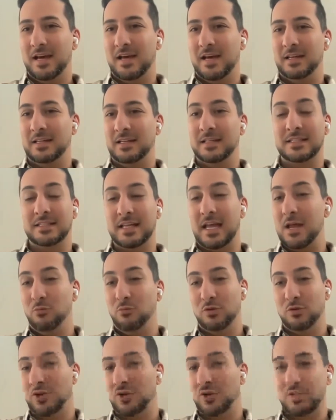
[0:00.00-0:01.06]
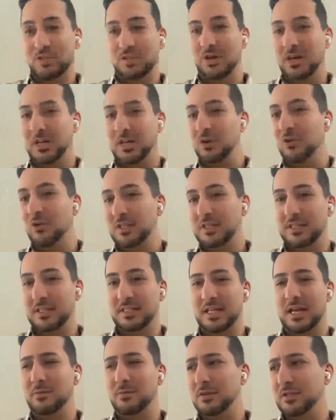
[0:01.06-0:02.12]
And the same was also, I noticed
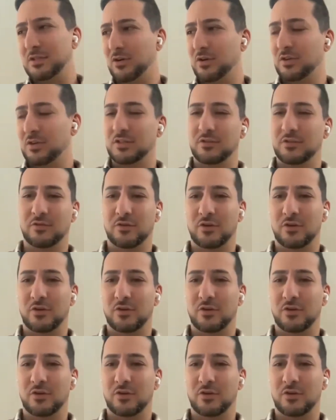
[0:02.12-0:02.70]
the same is also